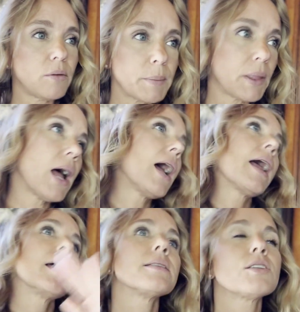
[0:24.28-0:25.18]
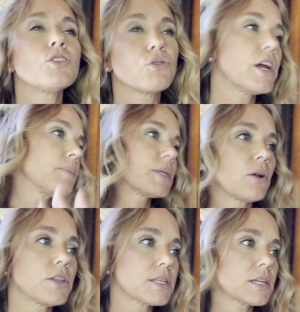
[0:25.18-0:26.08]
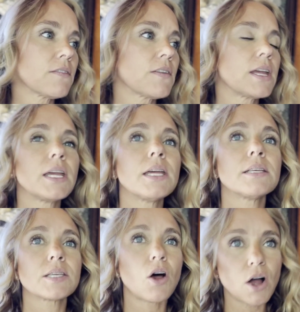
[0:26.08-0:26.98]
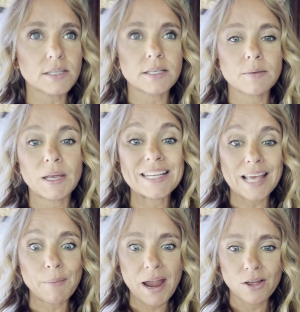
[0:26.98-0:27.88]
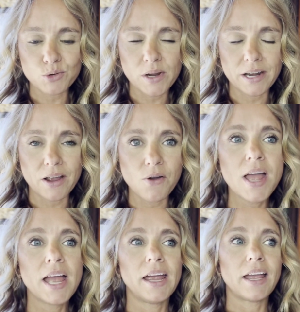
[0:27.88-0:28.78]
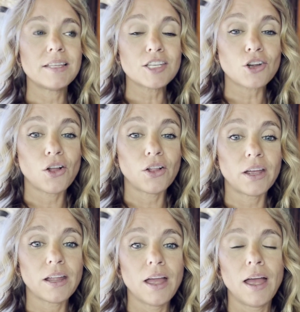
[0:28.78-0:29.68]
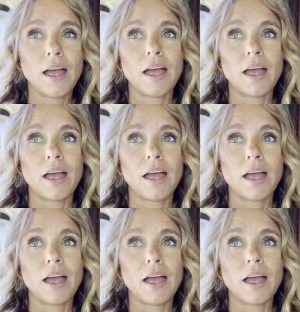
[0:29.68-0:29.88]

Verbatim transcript: all my blinds and drapes and all this stuff, he is awesome and he's at my house right now installing